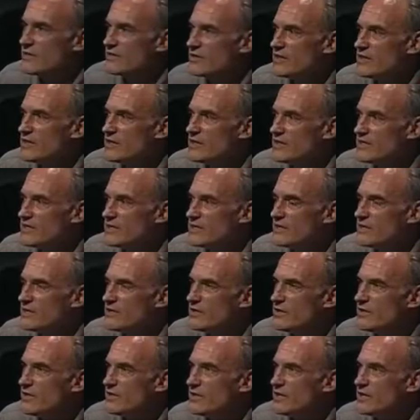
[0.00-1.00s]
are easy
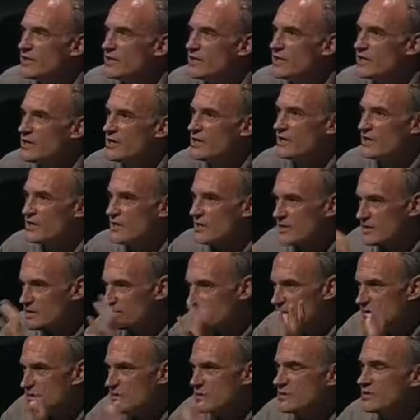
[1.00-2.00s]

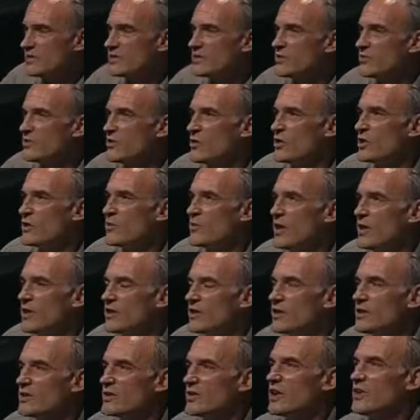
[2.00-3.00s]
to talk about
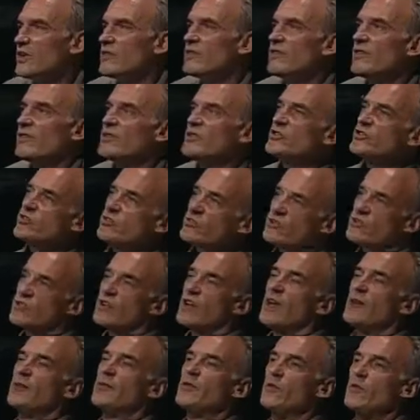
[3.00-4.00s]
in a very short
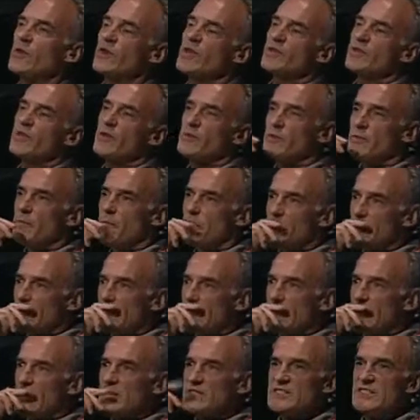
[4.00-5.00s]
time. And one of them
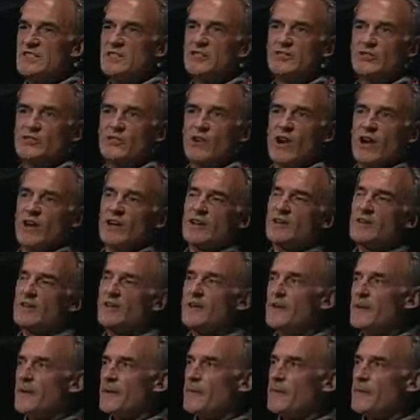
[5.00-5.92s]
is Easter Island.